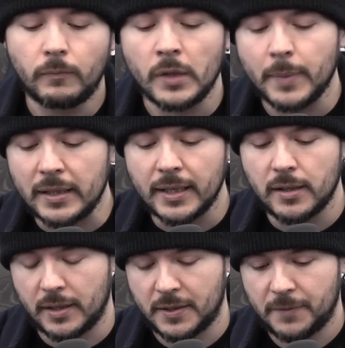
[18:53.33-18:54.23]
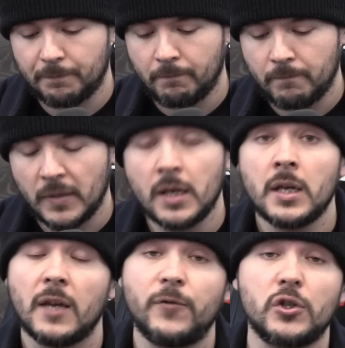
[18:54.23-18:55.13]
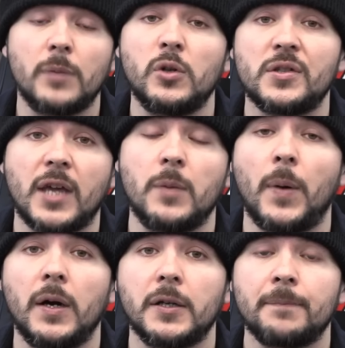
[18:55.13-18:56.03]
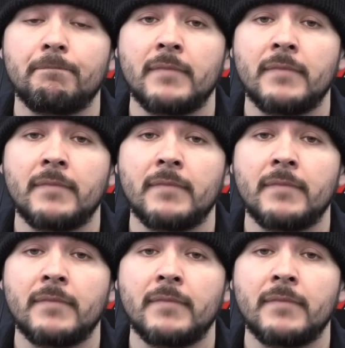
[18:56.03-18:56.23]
but i tell you this if you show up to a skate park